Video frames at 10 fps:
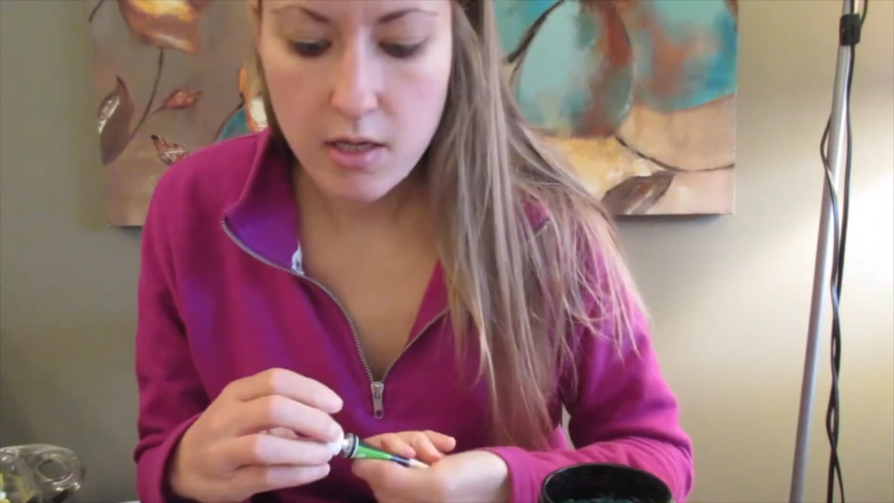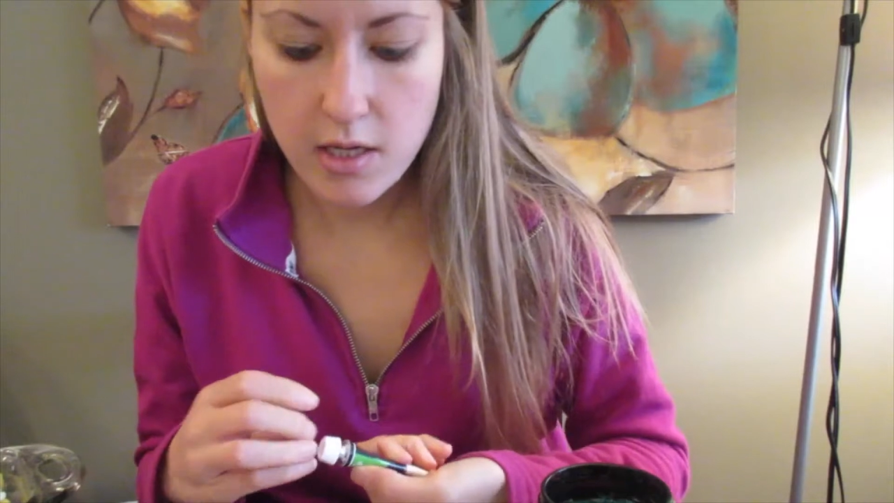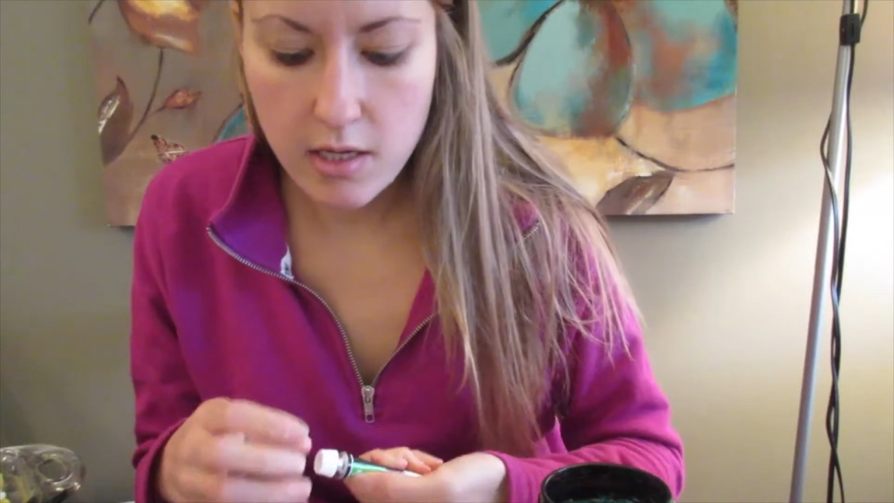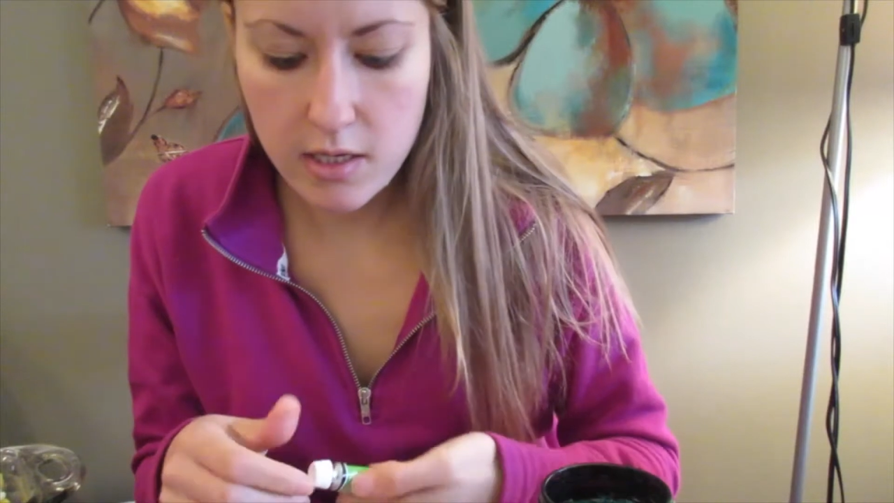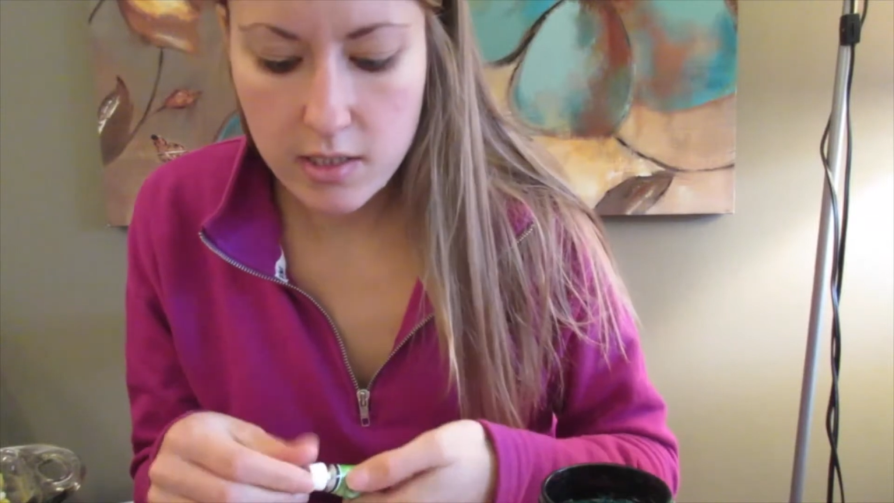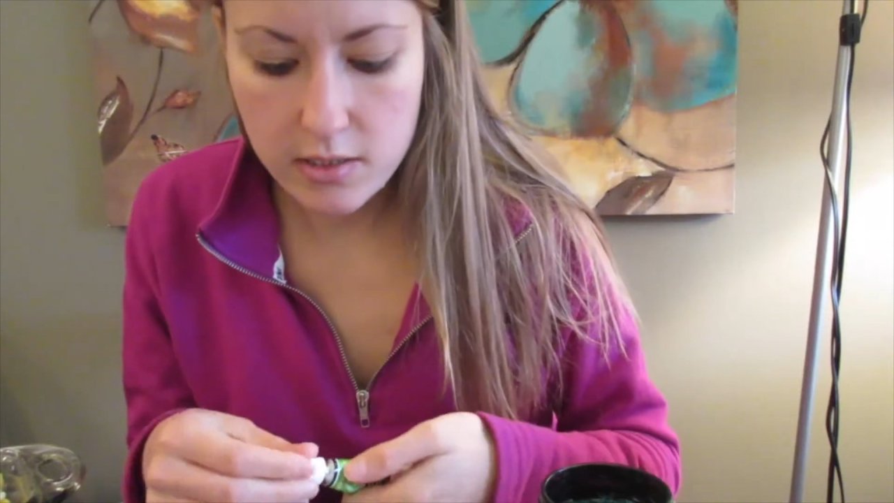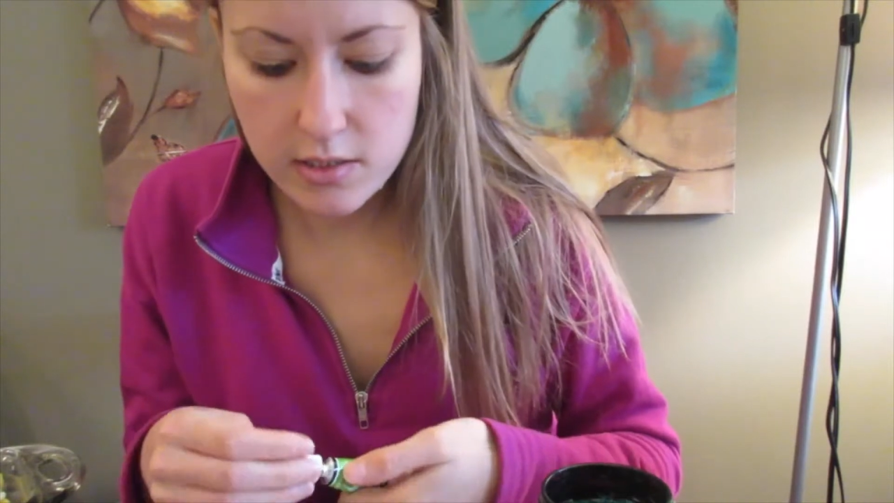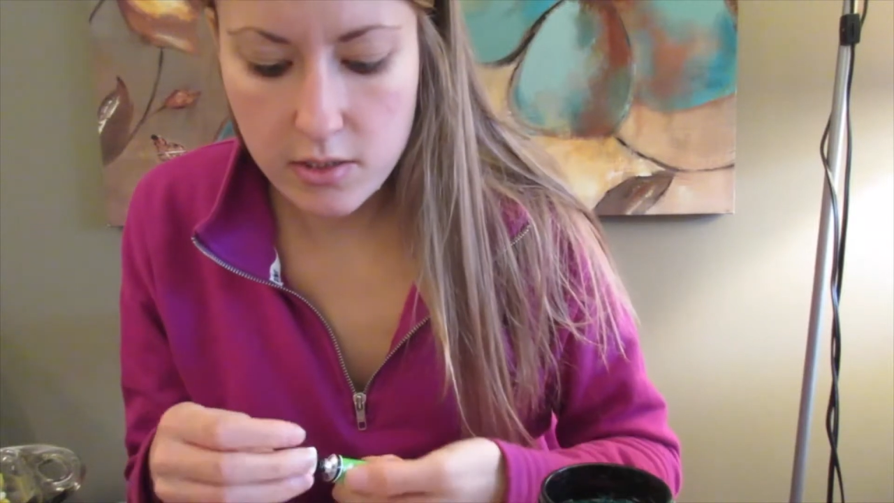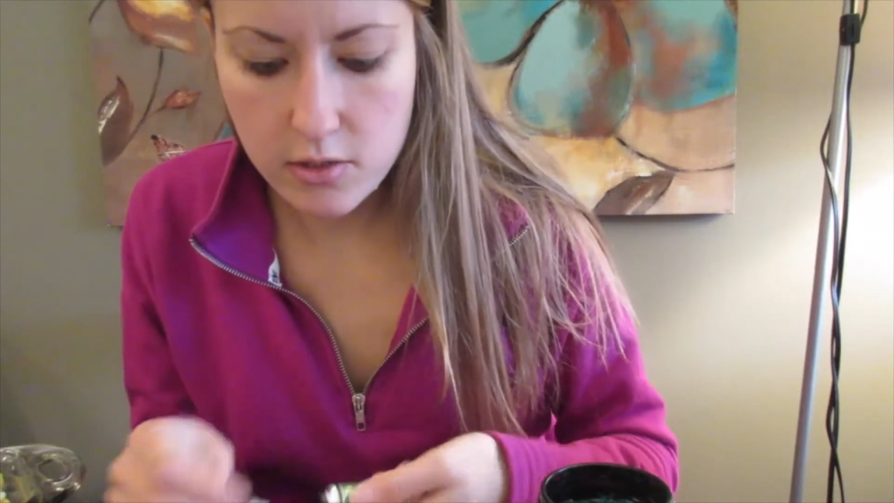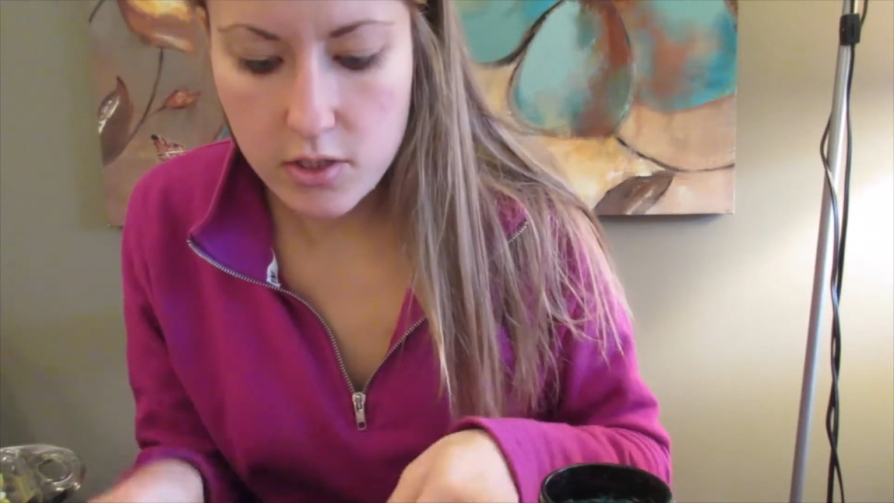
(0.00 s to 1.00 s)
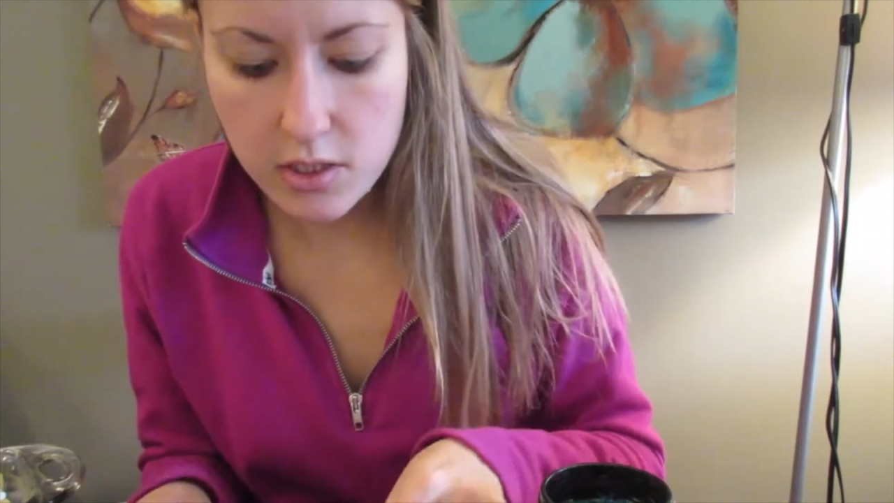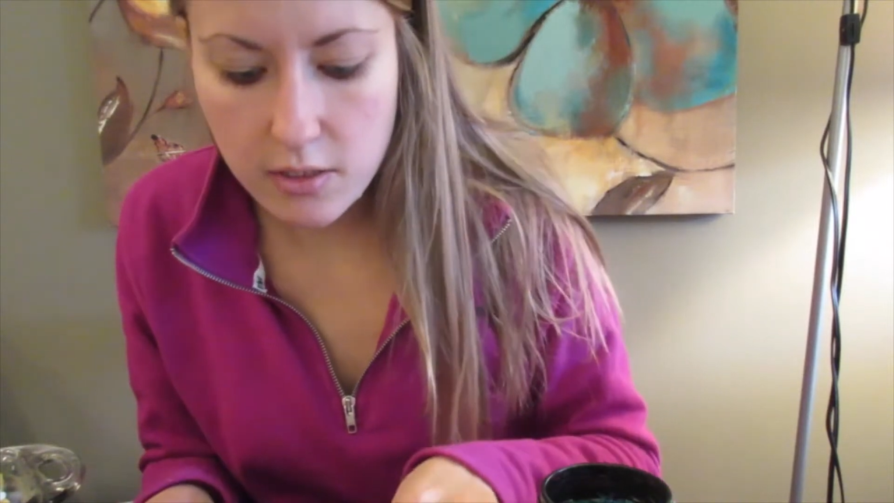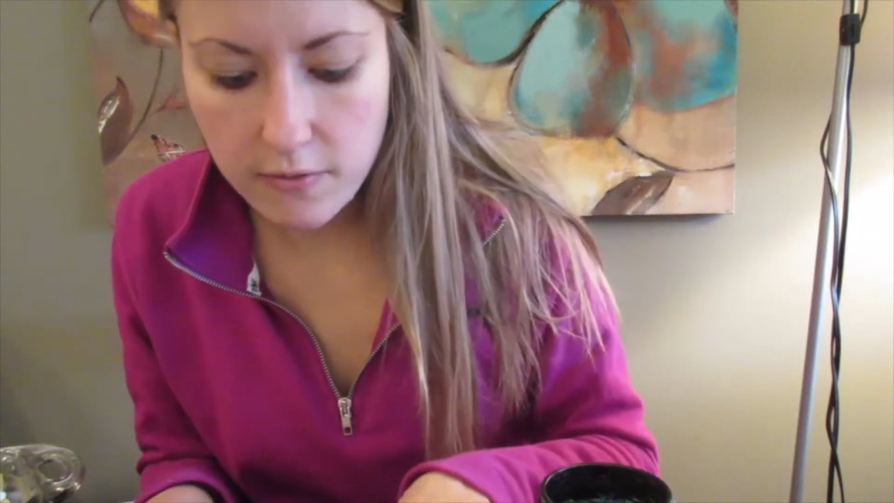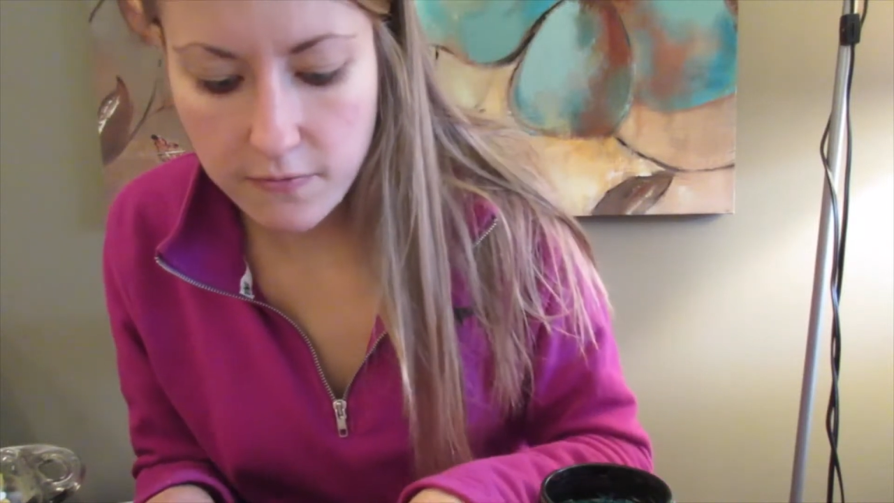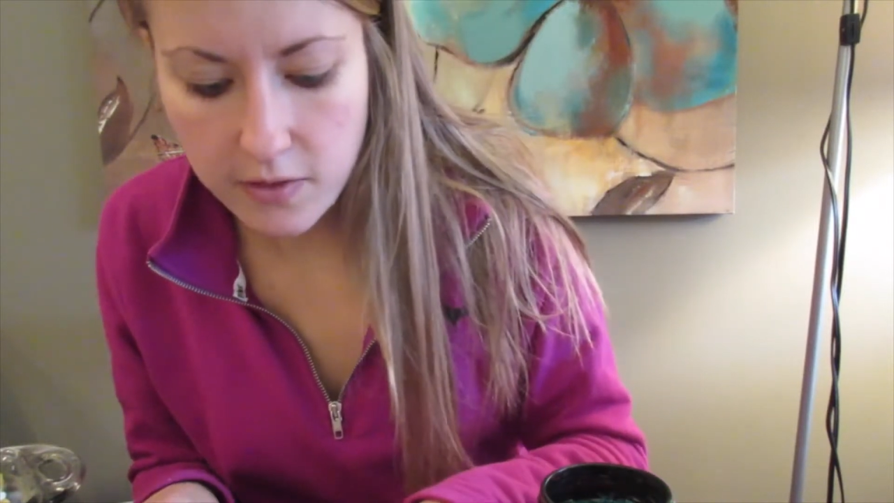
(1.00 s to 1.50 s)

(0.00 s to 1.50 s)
and you're just gonna